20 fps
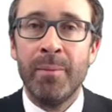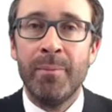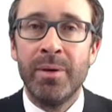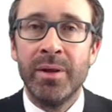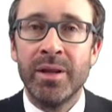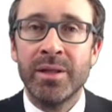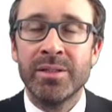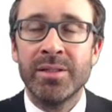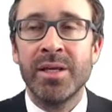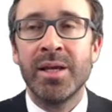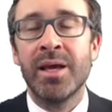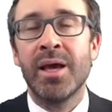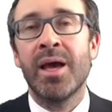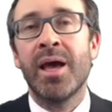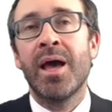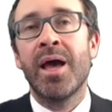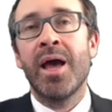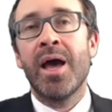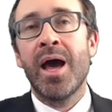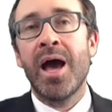liability.
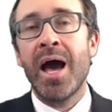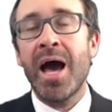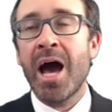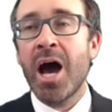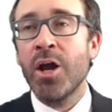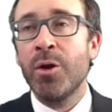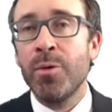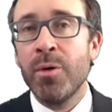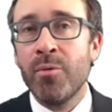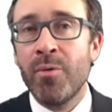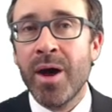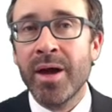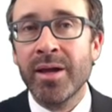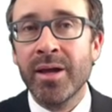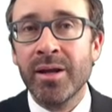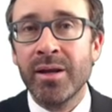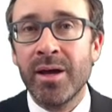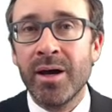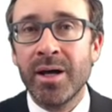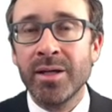How do we
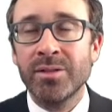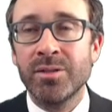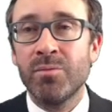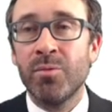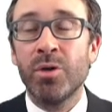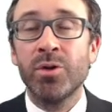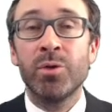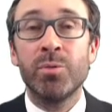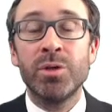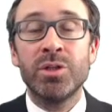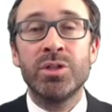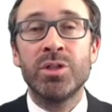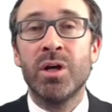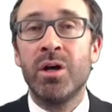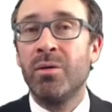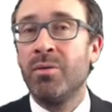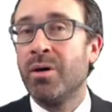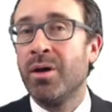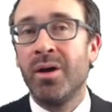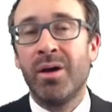recognize them? What do we
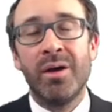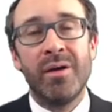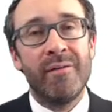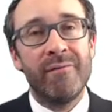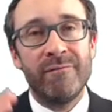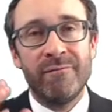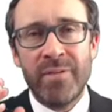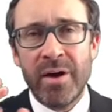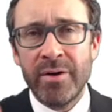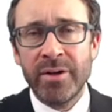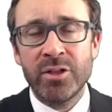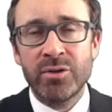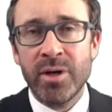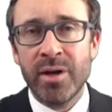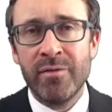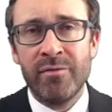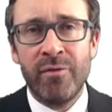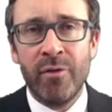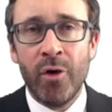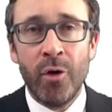show? Very
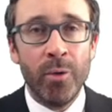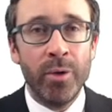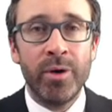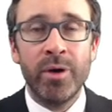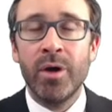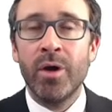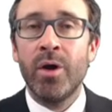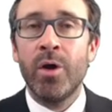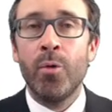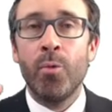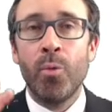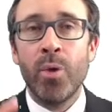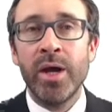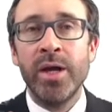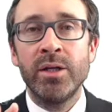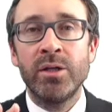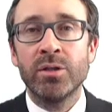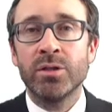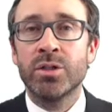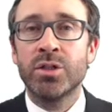straightforward.
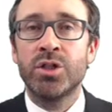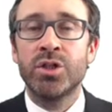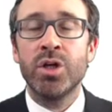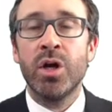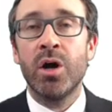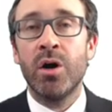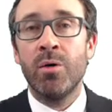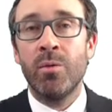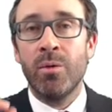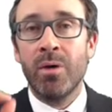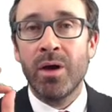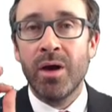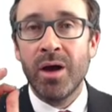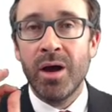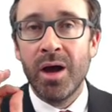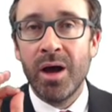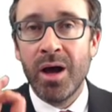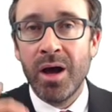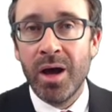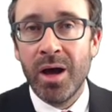We just show
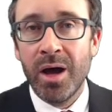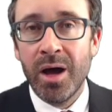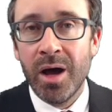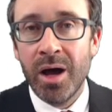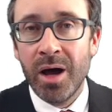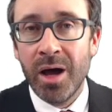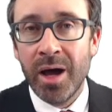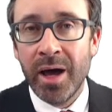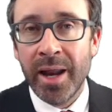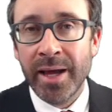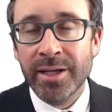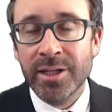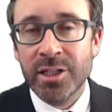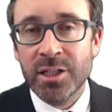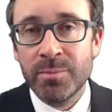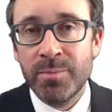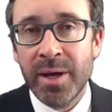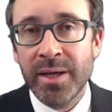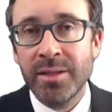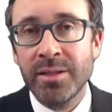an
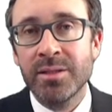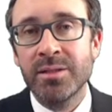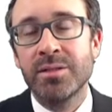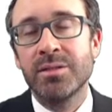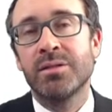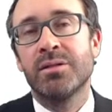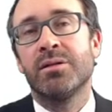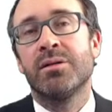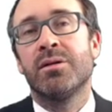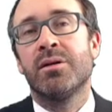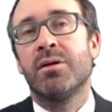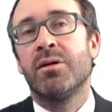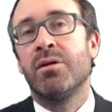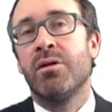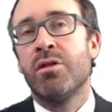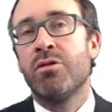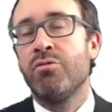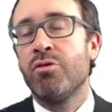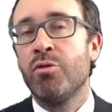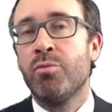expense
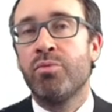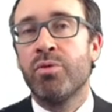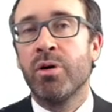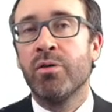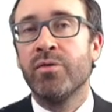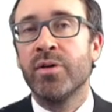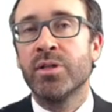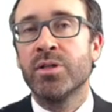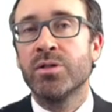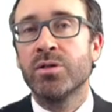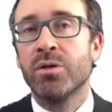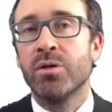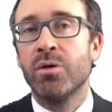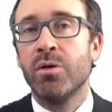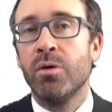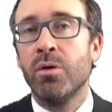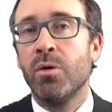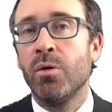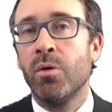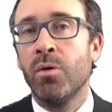through profit
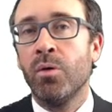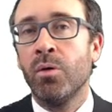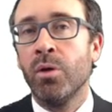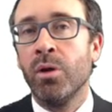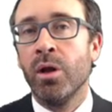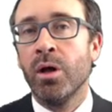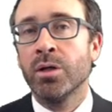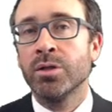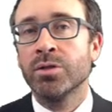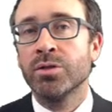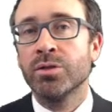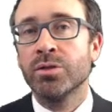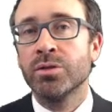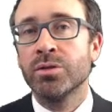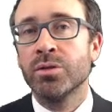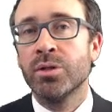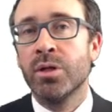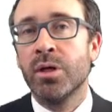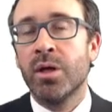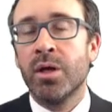or
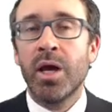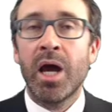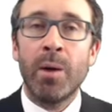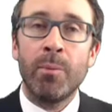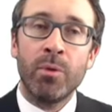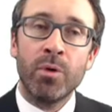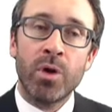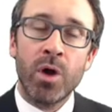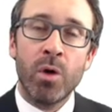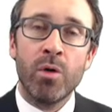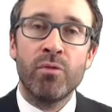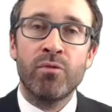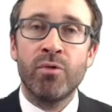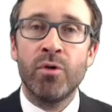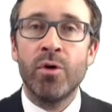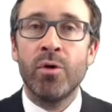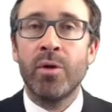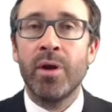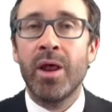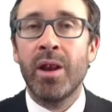loss. And we'll go
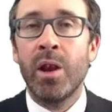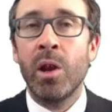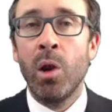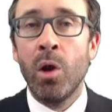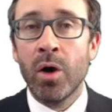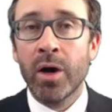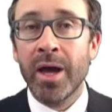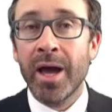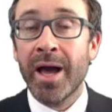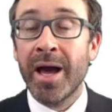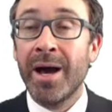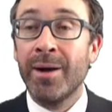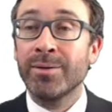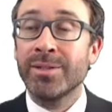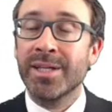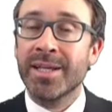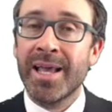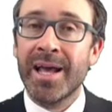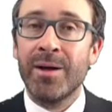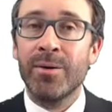through and look at
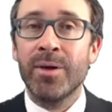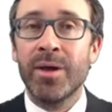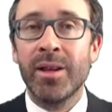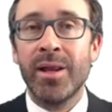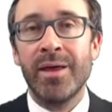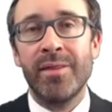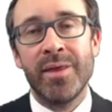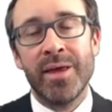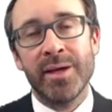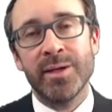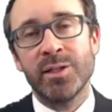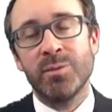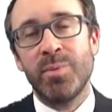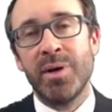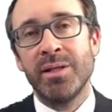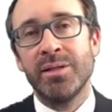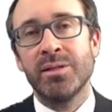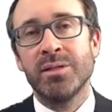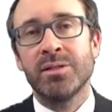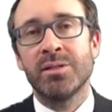how to calculate the
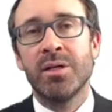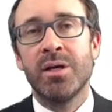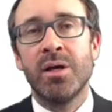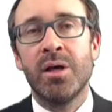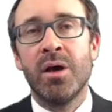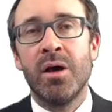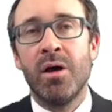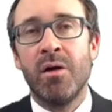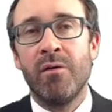expense